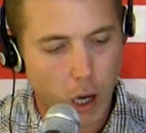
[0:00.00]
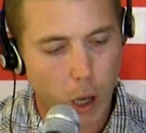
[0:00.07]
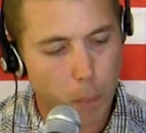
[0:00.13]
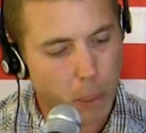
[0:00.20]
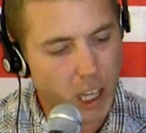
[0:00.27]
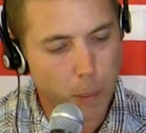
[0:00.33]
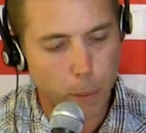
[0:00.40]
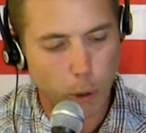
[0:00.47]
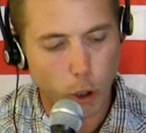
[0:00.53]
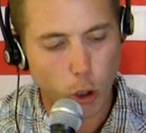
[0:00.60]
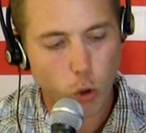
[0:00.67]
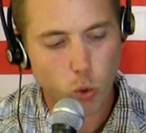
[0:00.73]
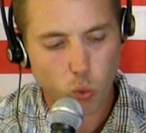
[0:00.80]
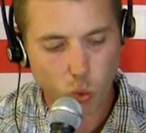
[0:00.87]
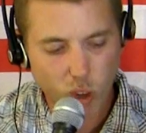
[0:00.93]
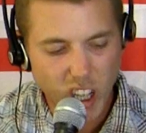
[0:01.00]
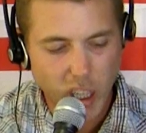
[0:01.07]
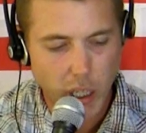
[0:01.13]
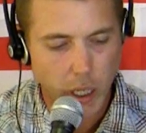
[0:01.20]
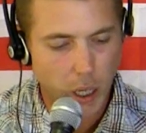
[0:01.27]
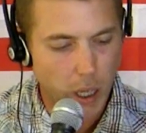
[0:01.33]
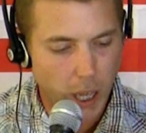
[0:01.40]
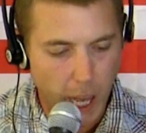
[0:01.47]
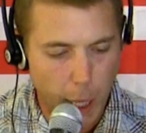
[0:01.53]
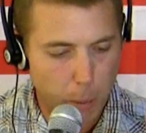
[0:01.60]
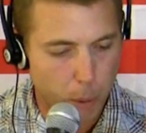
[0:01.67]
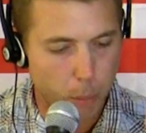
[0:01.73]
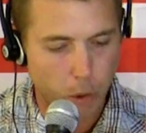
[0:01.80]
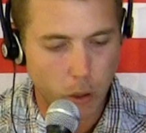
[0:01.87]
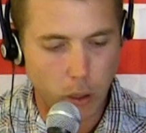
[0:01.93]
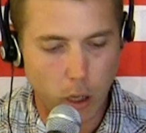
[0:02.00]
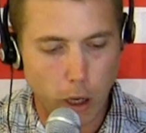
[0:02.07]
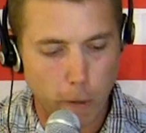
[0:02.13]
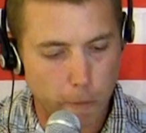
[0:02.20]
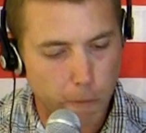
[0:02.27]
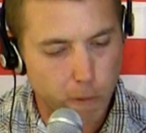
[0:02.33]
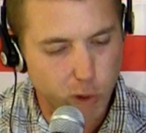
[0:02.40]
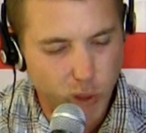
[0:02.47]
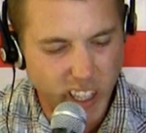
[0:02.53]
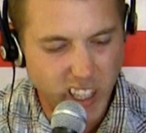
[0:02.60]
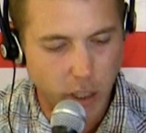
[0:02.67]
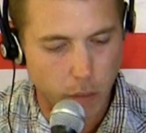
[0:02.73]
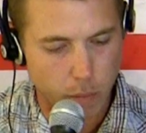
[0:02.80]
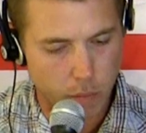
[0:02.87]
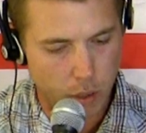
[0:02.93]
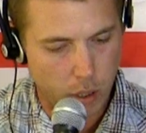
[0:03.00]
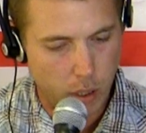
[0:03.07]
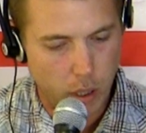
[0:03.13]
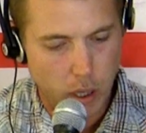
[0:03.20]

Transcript: a people really capable of freedom